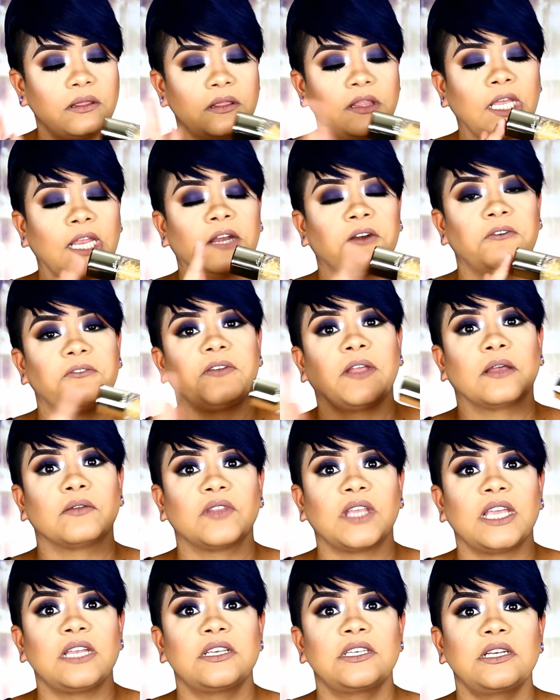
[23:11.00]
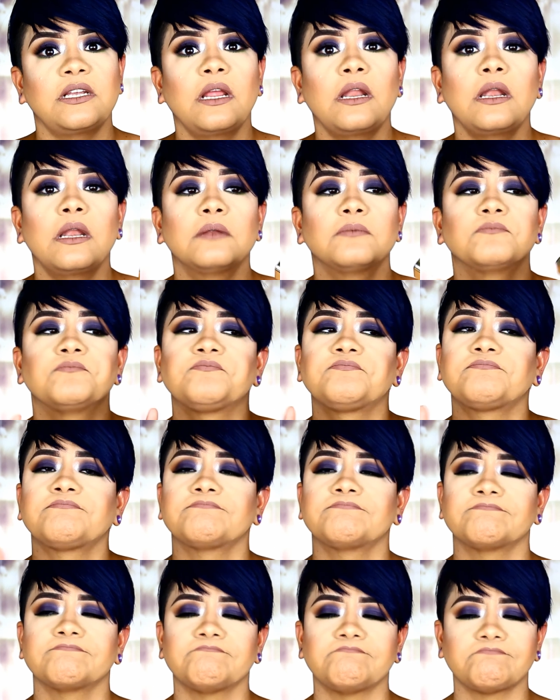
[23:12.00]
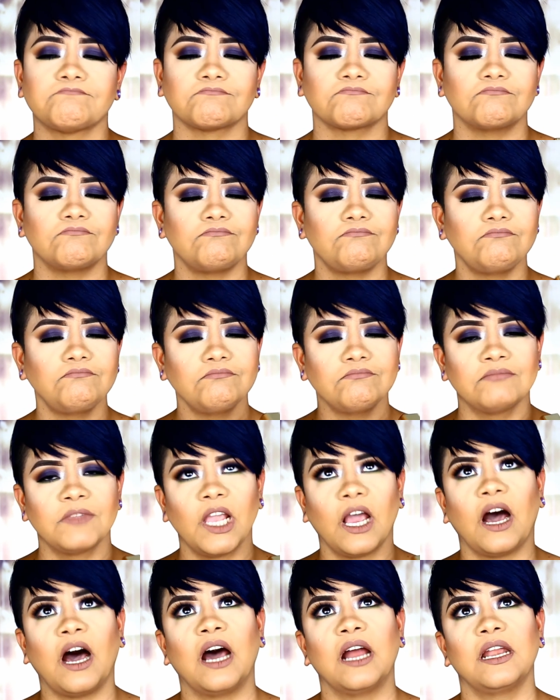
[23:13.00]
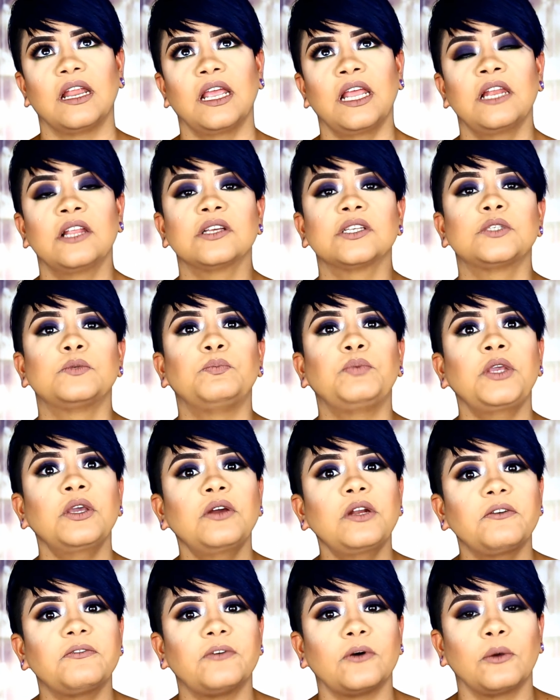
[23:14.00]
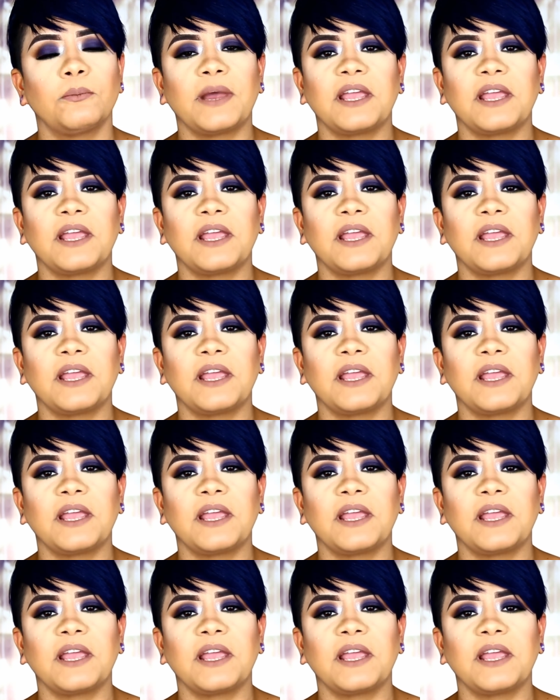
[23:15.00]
their foundation, God, it looks beautiful.